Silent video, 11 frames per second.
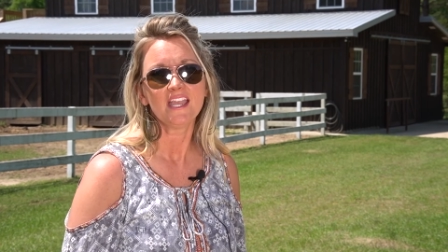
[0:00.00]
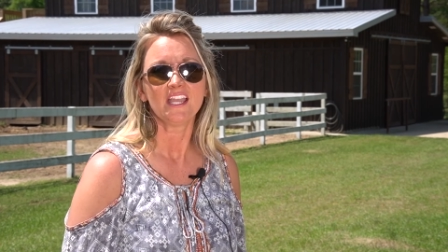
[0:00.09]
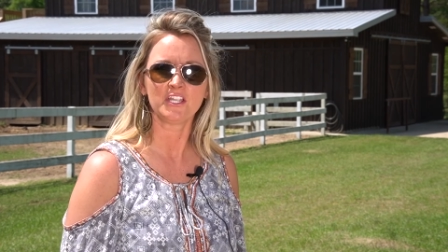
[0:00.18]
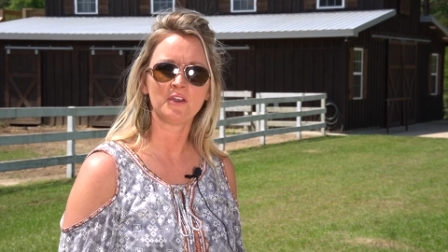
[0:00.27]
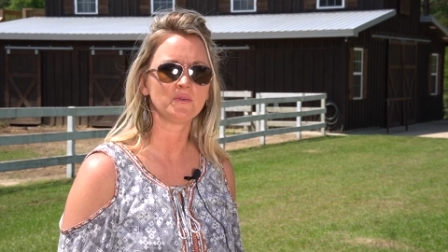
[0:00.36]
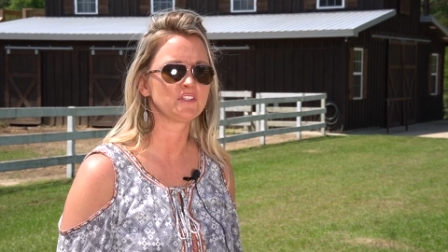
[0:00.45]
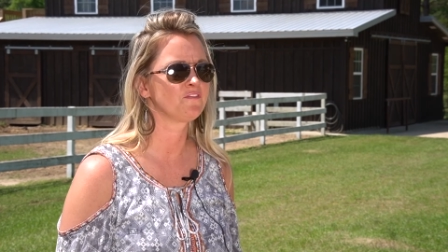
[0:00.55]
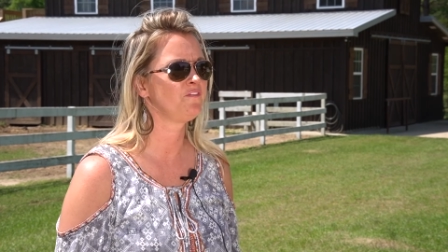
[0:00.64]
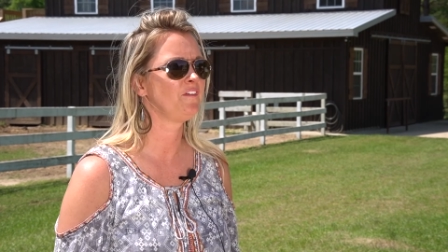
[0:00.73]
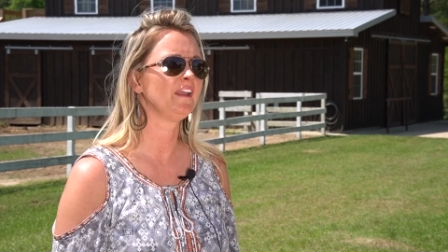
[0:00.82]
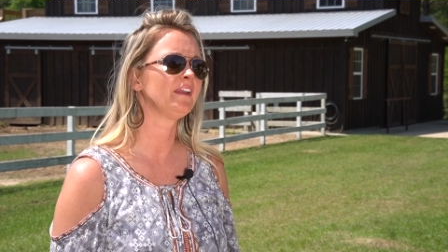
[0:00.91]
you know it was
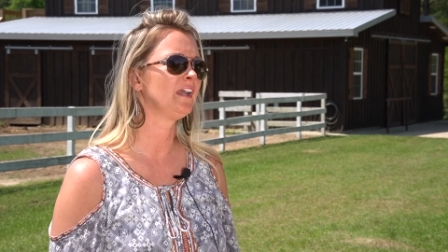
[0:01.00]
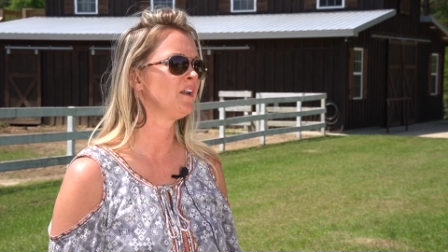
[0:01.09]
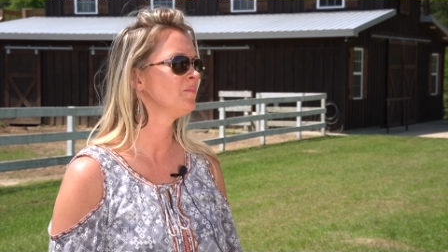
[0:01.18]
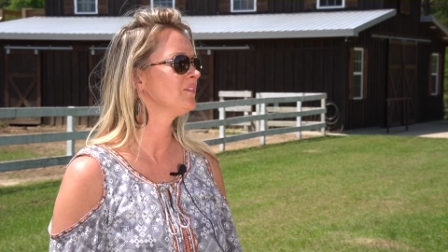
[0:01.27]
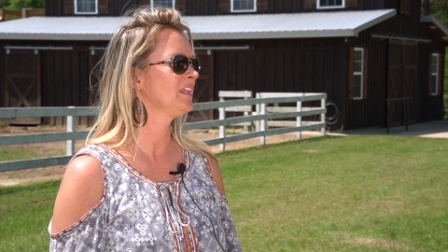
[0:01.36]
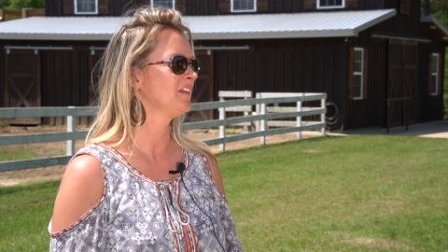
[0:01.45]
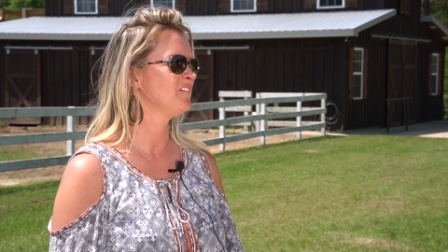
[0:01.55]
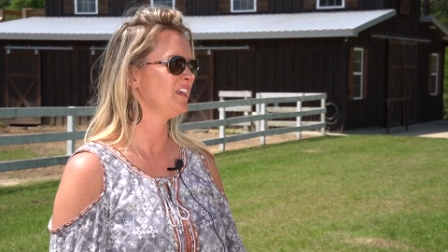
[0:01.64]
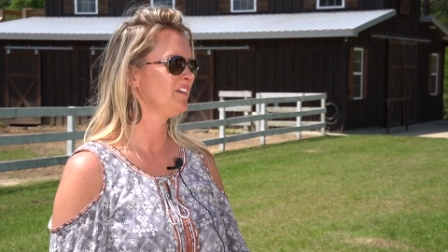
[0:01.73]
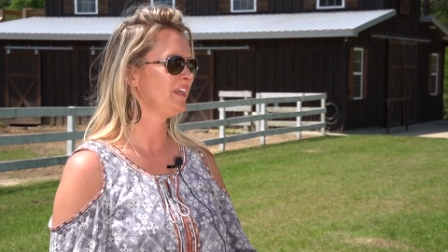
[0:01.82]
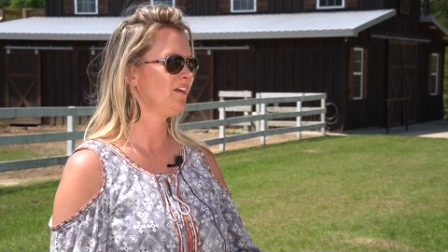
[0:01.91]
very humbling and
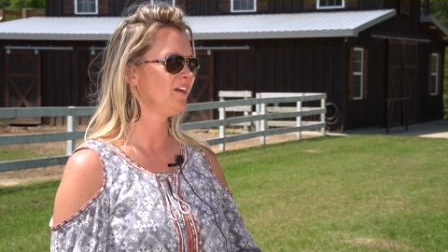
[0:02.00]
very mm-hmm.